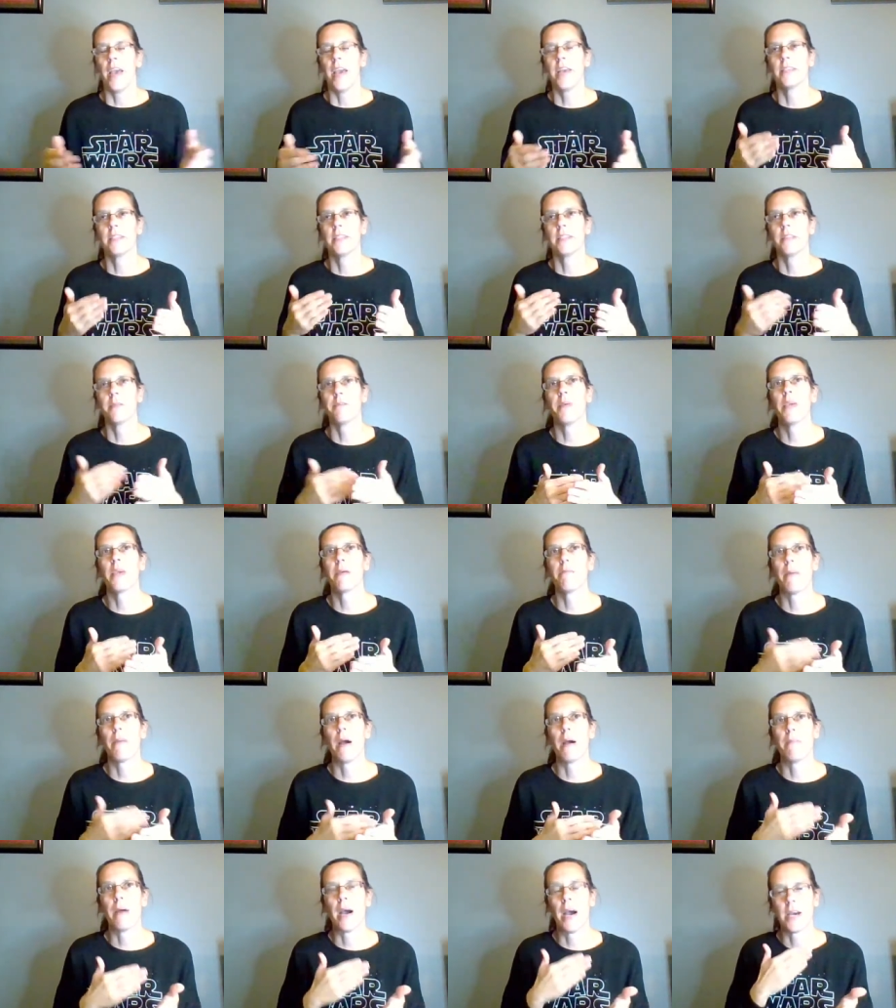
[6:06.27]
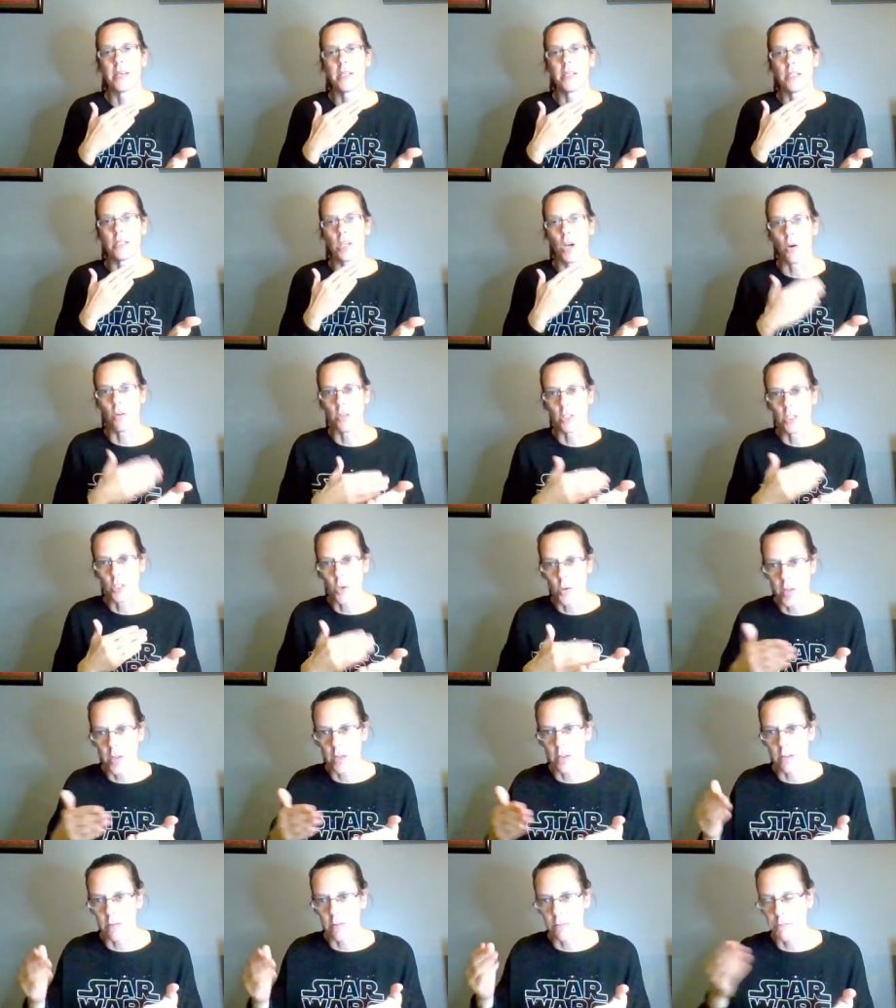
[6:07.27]
And to me, in my mind, it's always
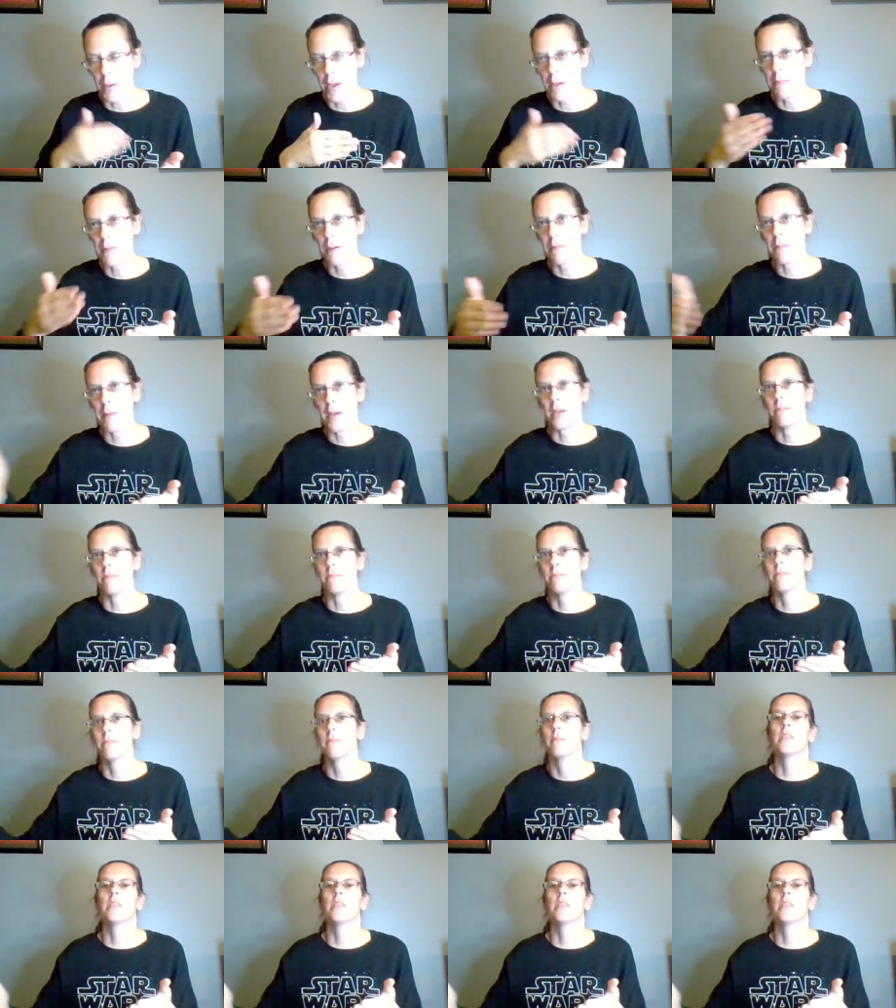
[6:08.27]
quick, bam, bam, bam.